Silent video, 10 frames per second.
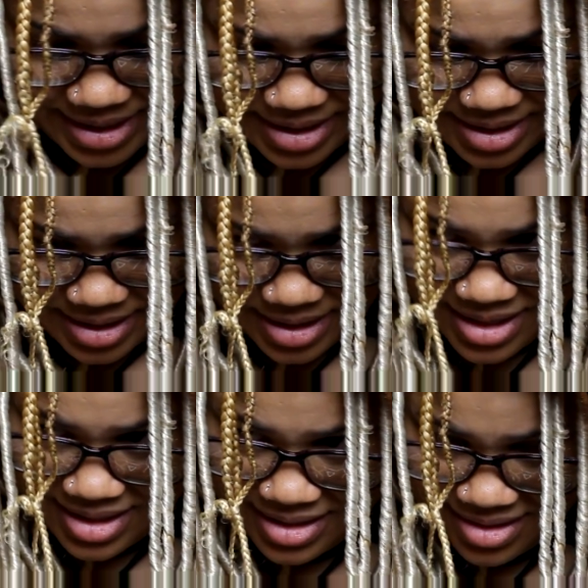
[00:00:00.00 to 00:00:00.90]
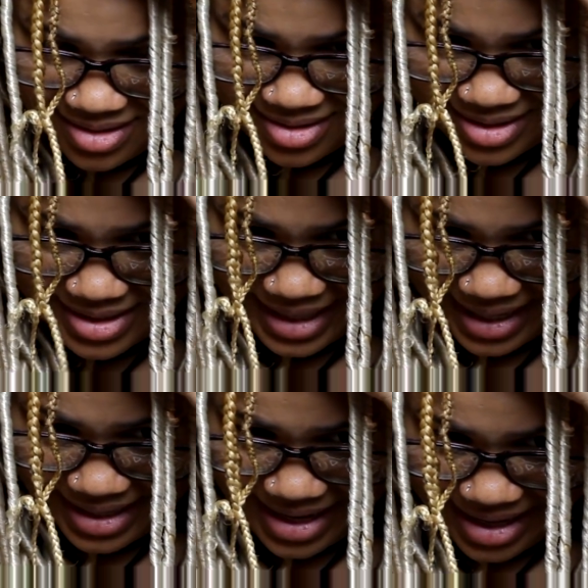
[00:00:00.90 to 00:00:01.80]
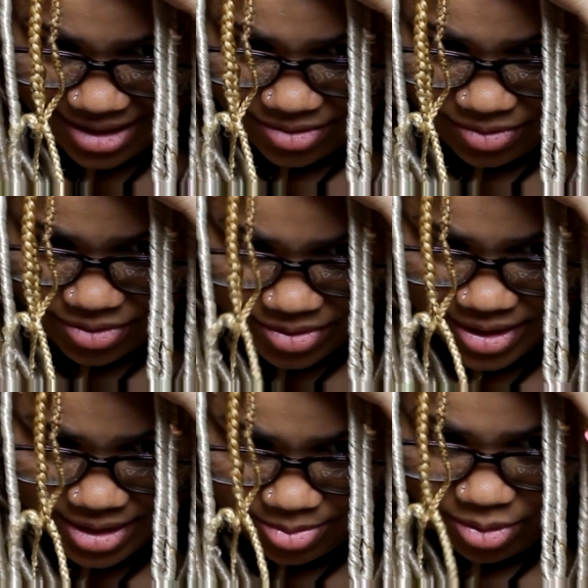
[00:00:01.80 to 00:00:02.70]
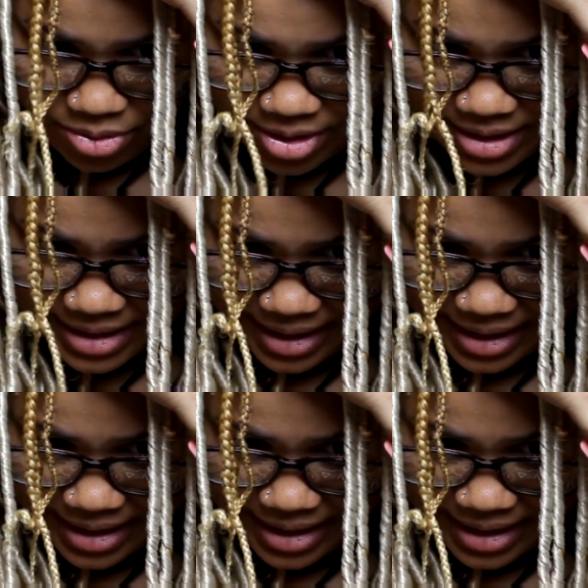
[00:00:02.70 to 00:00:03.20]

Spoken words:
And tight at the root, just pull it